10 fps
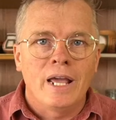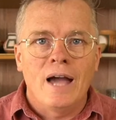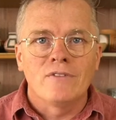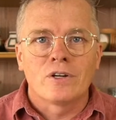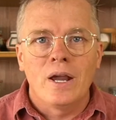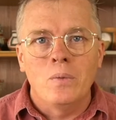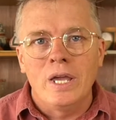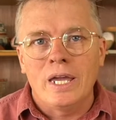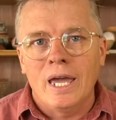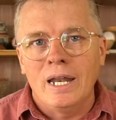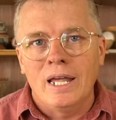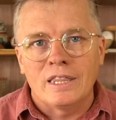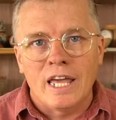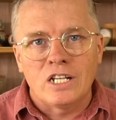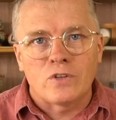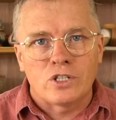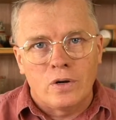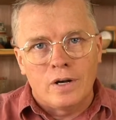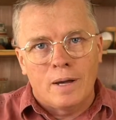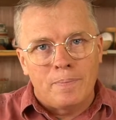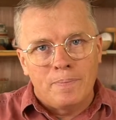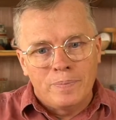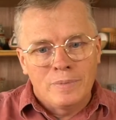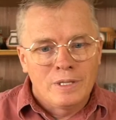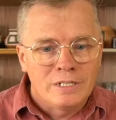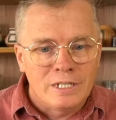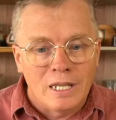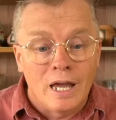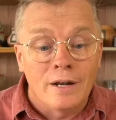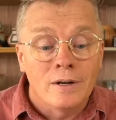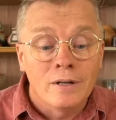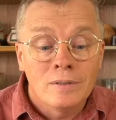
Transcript: have a great weekend, and thanks for showing up. See you later.